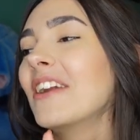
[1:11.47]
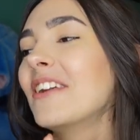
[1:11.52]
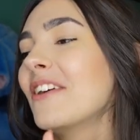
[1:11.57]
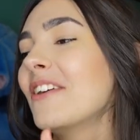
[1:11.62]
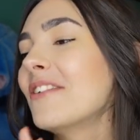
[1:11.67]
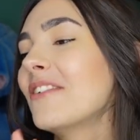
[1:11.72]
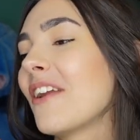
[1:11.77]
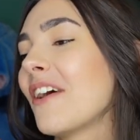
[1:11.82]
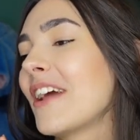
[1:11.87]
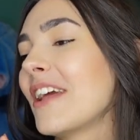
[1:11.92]
I
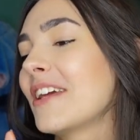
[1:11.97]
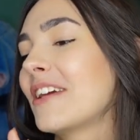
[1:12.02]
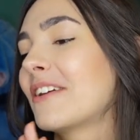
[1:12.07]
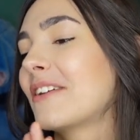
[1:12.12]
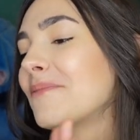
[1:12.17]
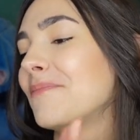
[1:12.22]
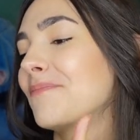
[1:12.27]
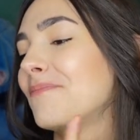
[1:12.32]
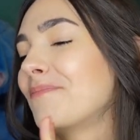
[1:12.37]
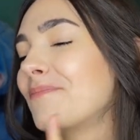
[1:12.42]
don't
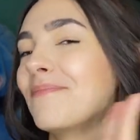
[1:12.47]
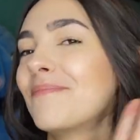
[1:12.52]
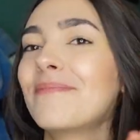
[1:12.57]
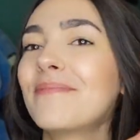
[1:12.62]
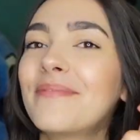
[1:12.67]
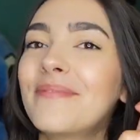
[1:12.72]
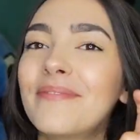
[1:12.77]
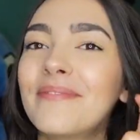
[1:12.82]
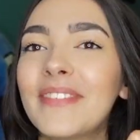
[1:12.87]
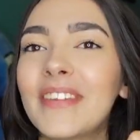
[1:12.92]
like,
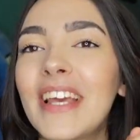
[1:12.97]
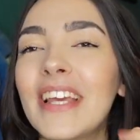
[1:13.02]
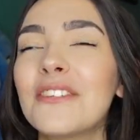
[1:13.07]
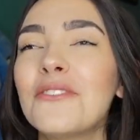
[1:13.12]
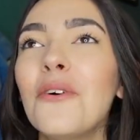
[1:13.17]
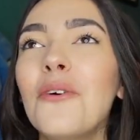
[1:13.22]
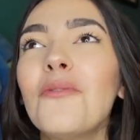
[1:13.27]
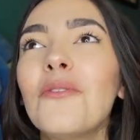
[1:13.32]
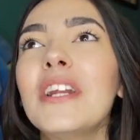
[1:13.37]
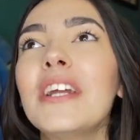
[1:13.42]
it's
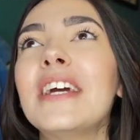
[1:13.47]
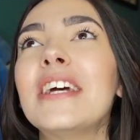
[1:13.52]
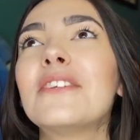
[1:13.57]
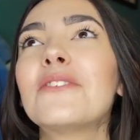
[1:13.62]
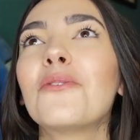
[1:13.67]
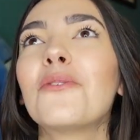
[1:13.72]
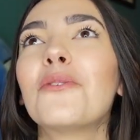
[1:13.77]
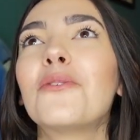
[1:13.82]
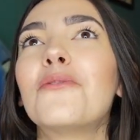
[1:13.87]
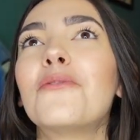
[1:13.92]
not really
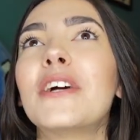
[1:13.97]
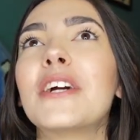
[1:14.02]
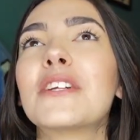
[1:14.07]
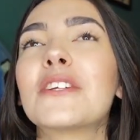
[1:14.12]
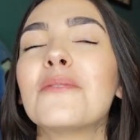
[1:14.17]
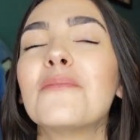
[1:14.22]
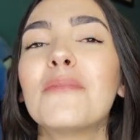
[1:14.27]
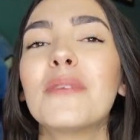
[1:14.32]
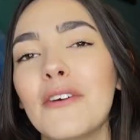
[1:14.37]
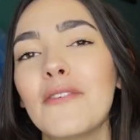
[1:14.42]
historical
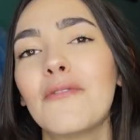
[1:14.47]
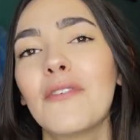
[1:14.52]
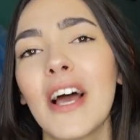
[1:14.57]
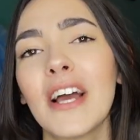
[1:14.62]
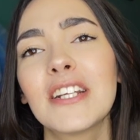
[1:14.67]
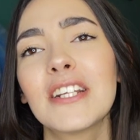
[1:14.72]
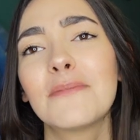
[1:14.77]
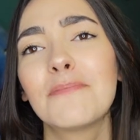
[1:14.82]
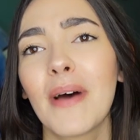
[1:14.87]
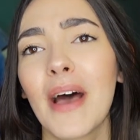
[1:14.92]
fiction, but it
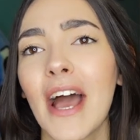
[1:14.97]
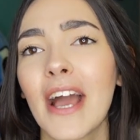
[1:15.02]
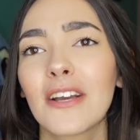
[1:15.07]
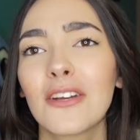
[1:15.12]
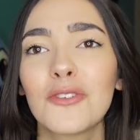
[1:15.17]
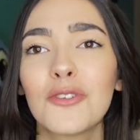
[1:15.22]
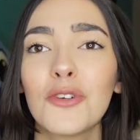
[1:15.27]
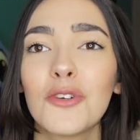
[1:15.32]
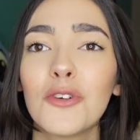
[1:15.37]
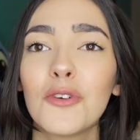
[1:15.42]
flashes
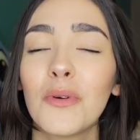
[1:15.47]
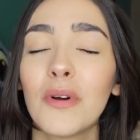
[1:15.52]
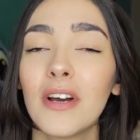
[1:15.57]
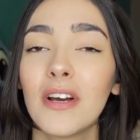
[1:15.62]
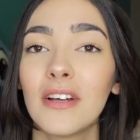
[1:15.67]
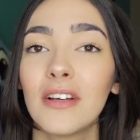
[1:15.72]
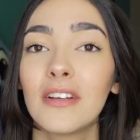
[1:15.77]
back to